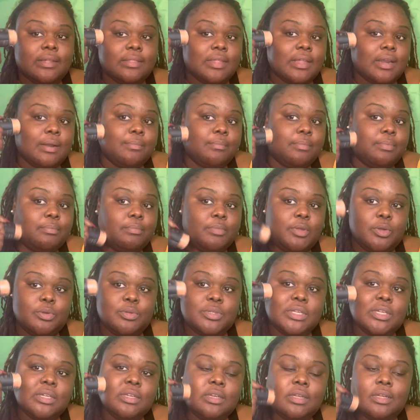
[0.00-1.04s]
that I'm
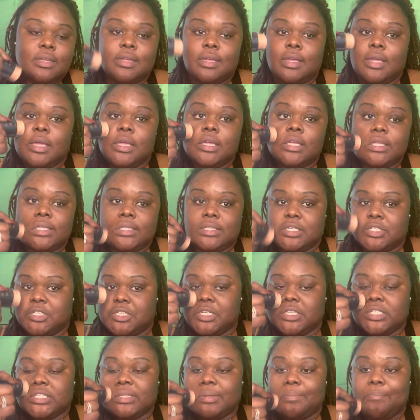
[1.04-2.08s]
using to
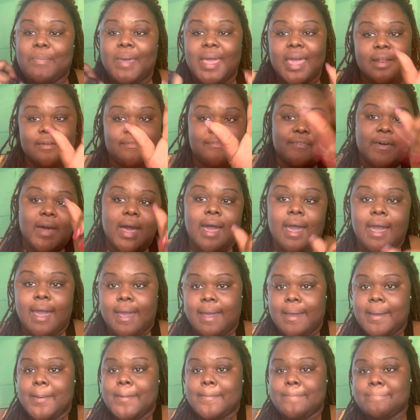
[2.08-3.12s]
just
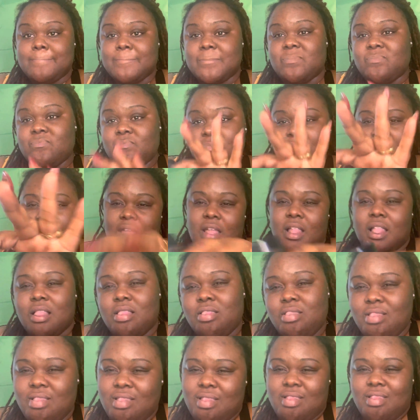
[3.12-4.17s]
mattify.
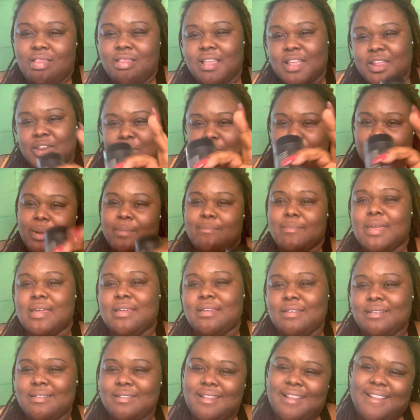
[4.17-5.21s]
You know what I
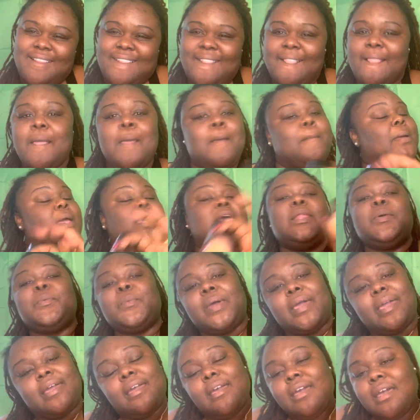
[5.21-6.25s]
mean? But
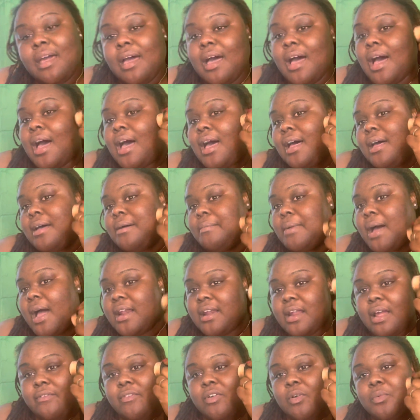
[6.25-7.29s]
anyway, I
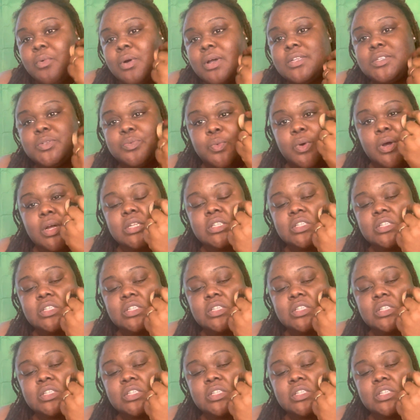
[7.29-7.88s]
never was one